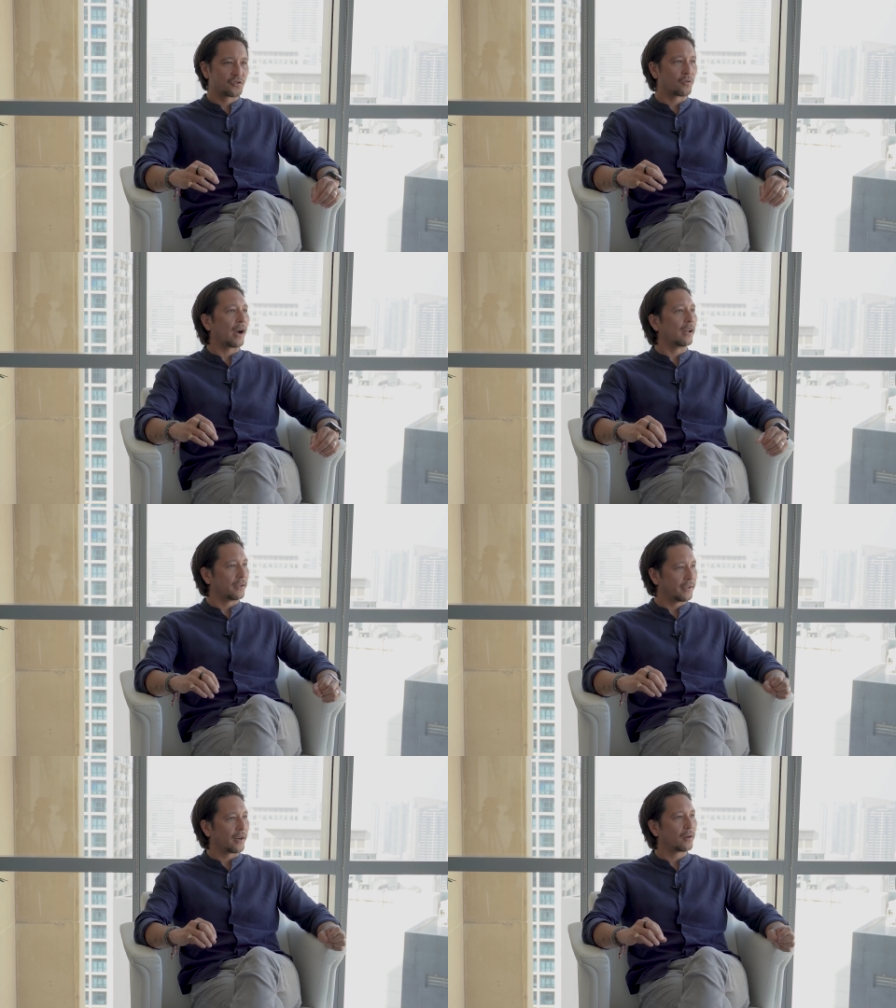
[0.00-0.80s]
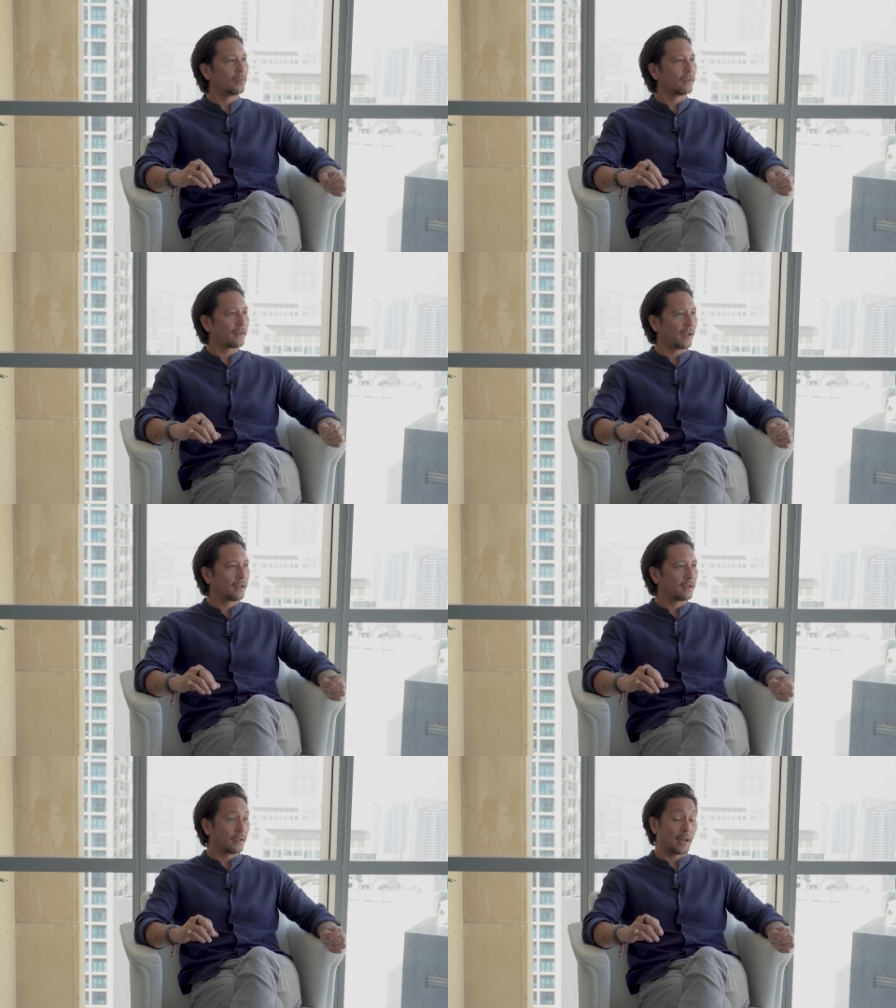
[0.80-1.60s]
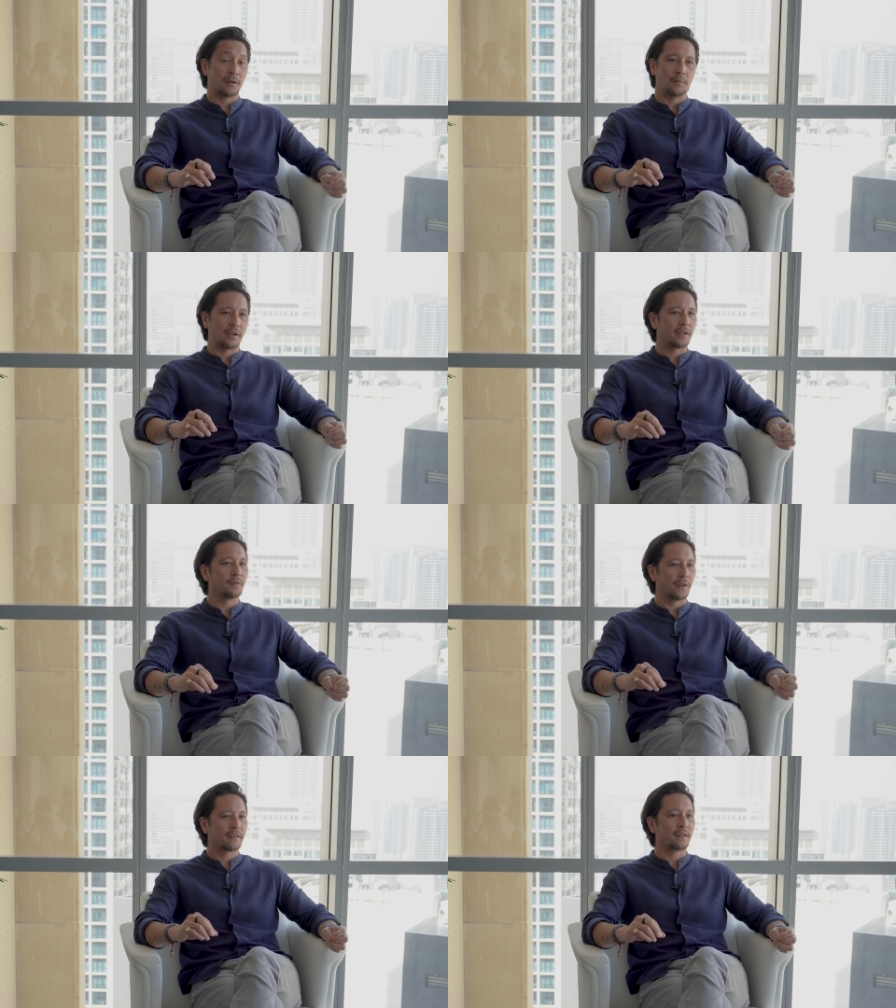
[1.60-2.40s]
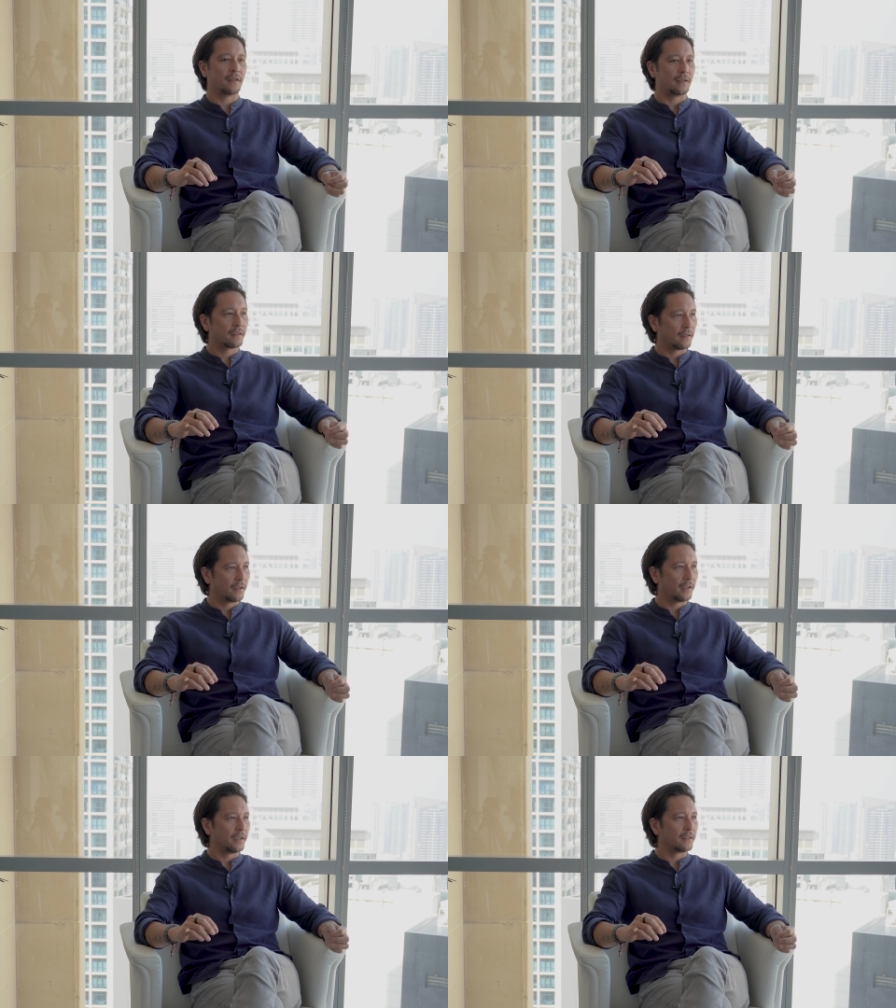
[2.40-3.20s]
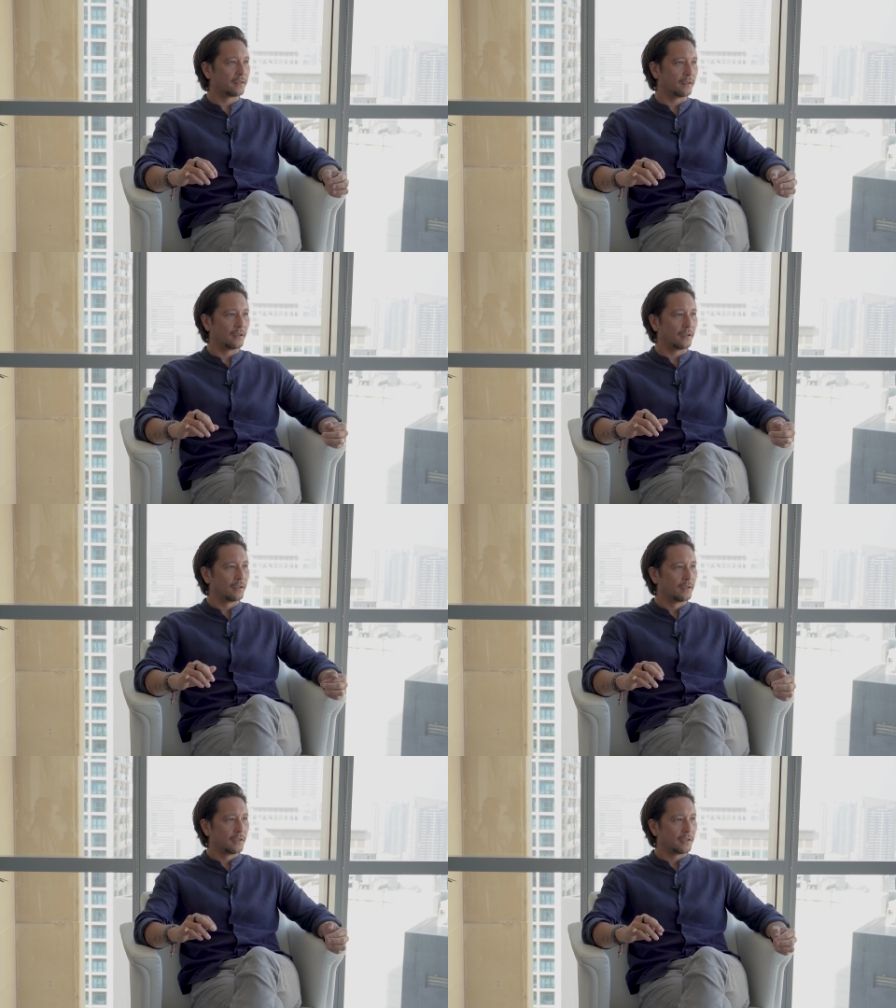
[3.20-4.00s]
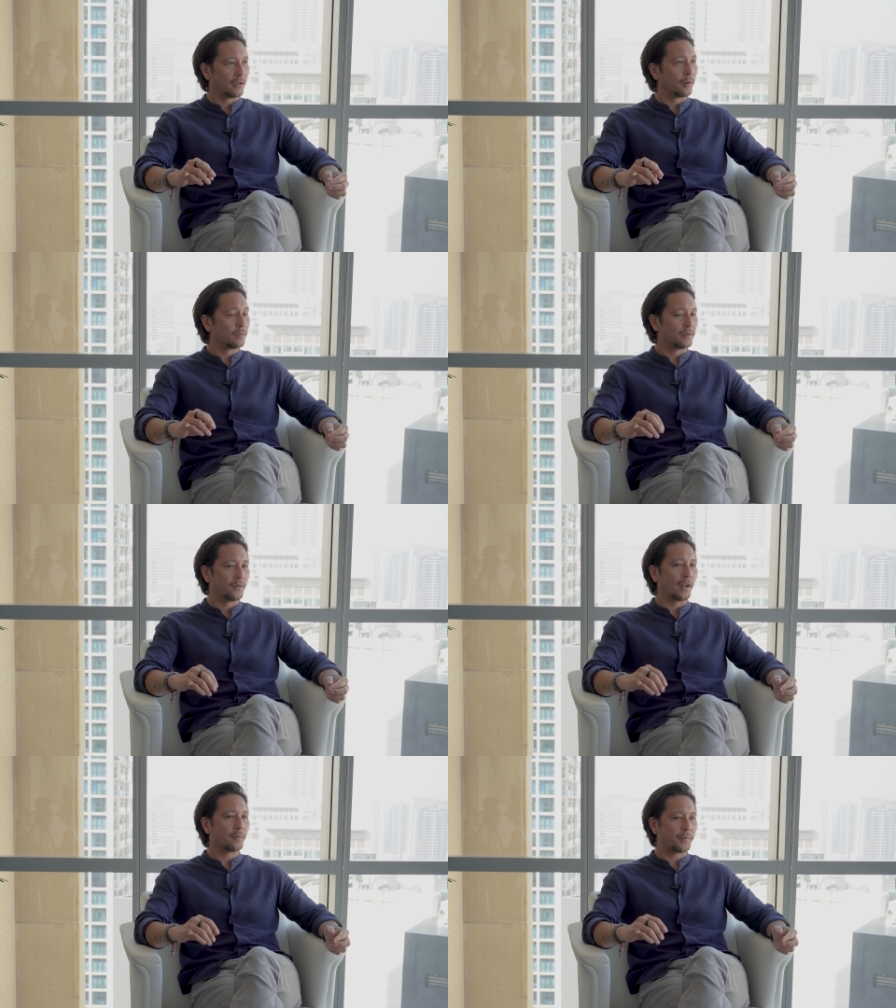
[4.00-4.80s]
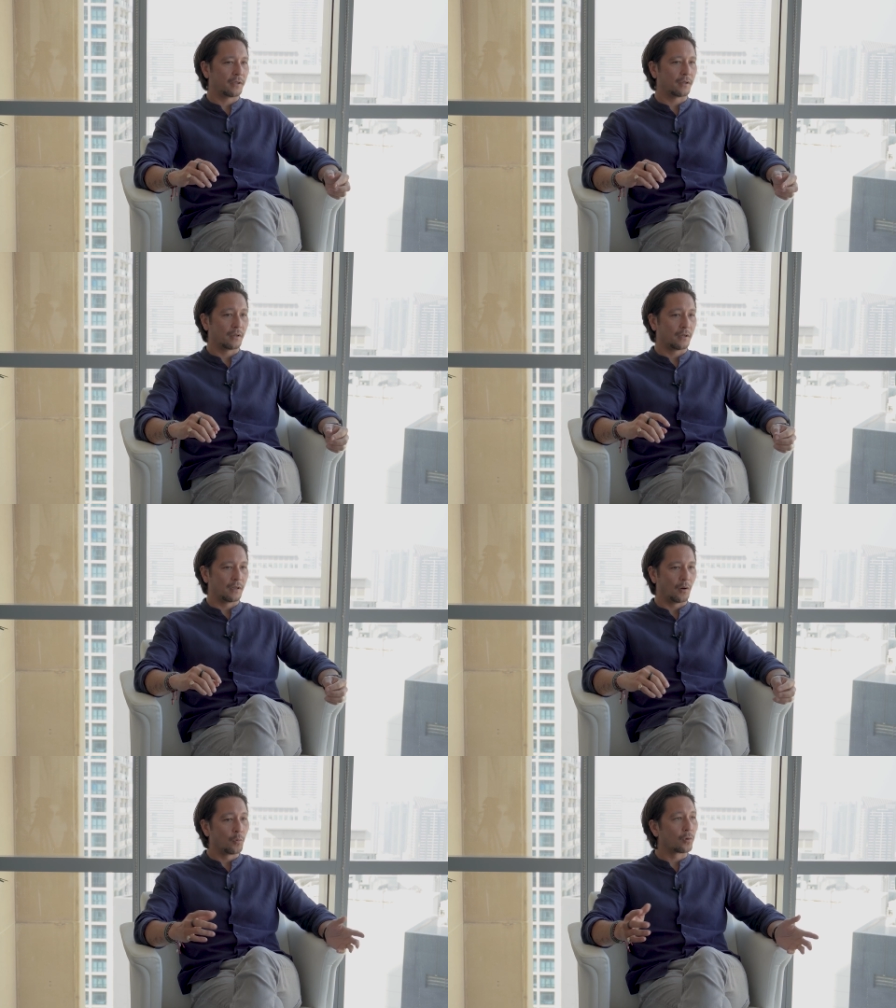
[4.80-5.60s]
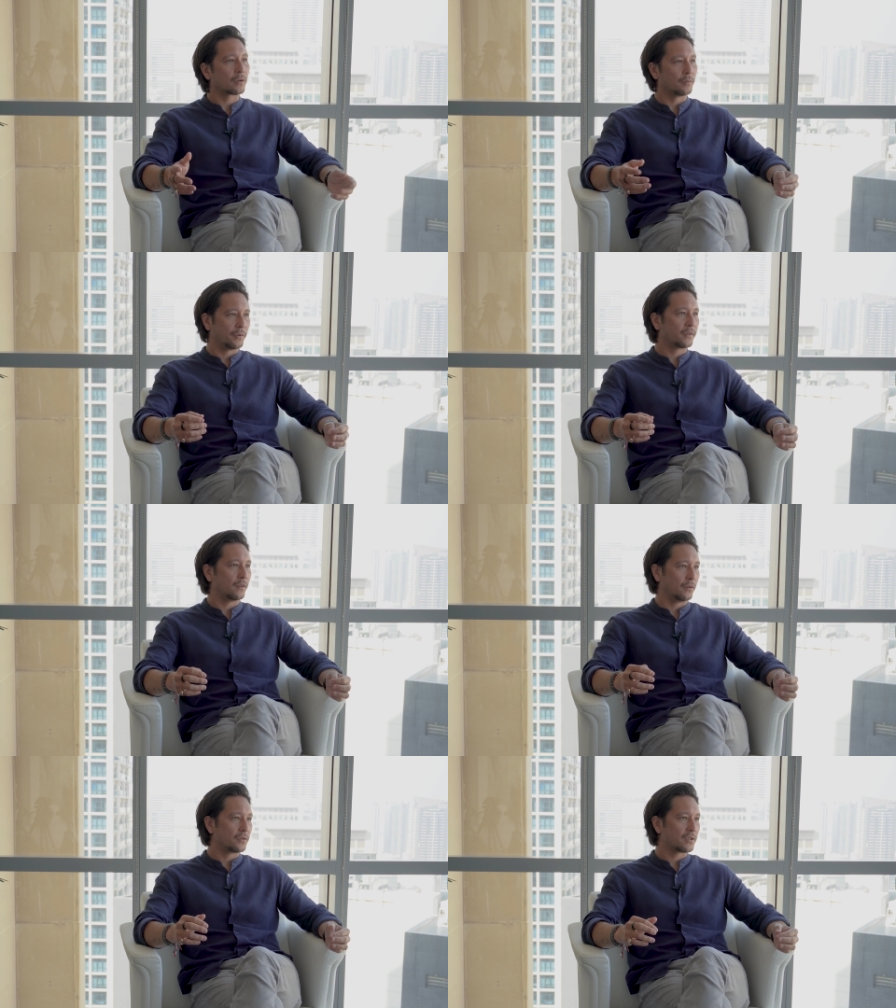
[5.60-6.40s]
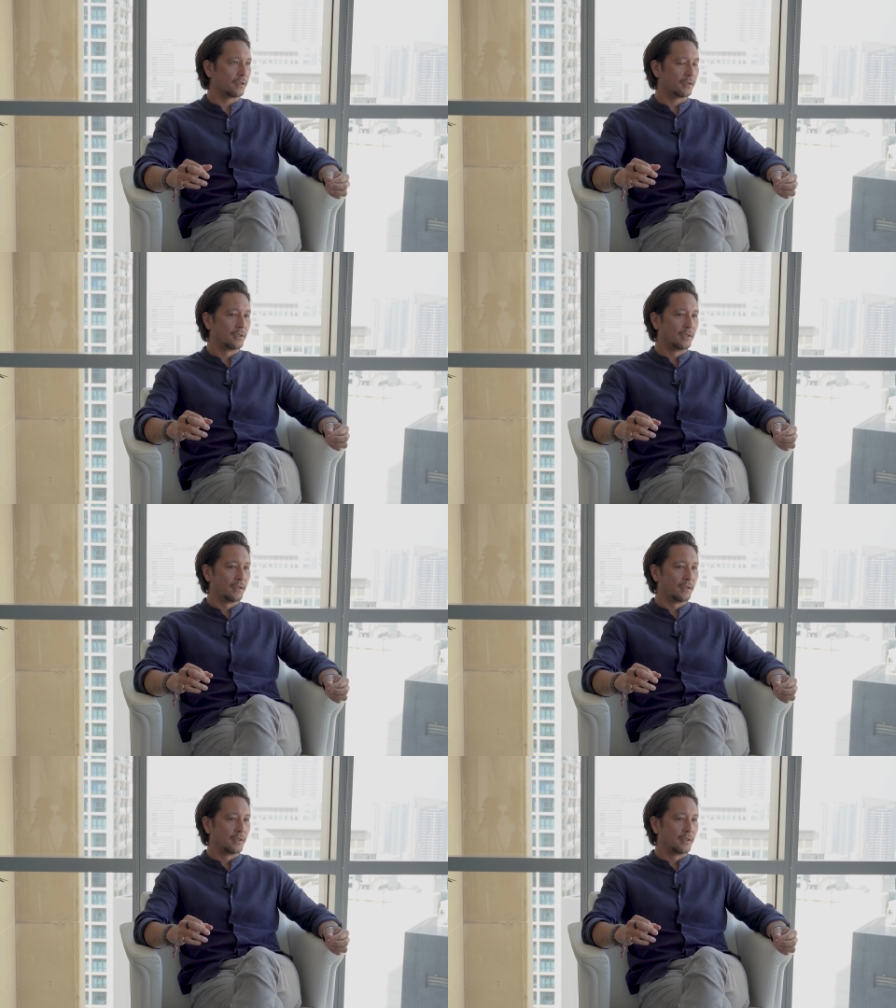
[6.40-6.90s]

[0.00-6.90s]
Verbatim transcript: trial and error. We'll say a lot yeah. of money invested into into you know developing a, a, workable solution.